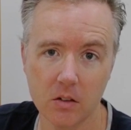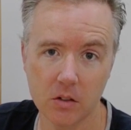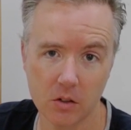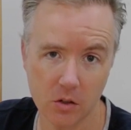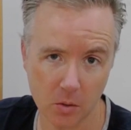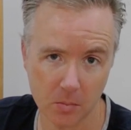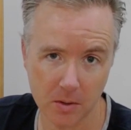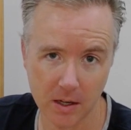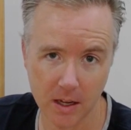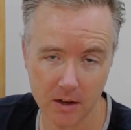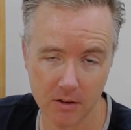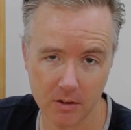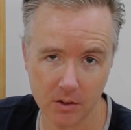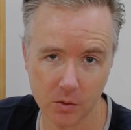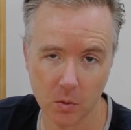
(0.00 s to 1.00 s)

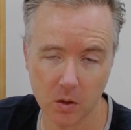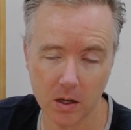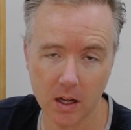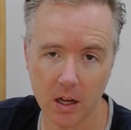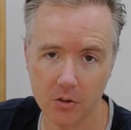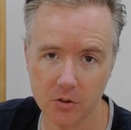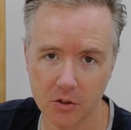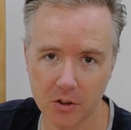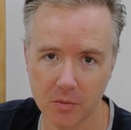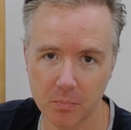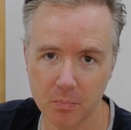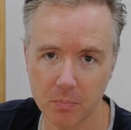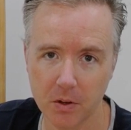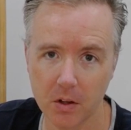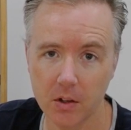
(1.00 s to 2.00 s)
denominator as
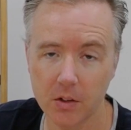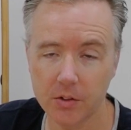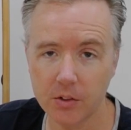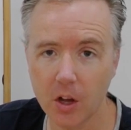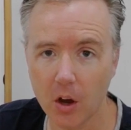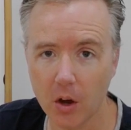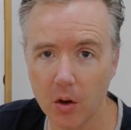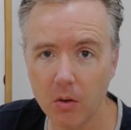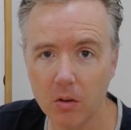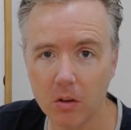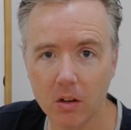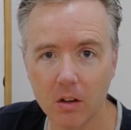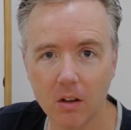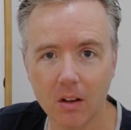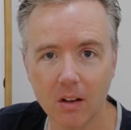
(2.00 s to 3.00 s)
100. So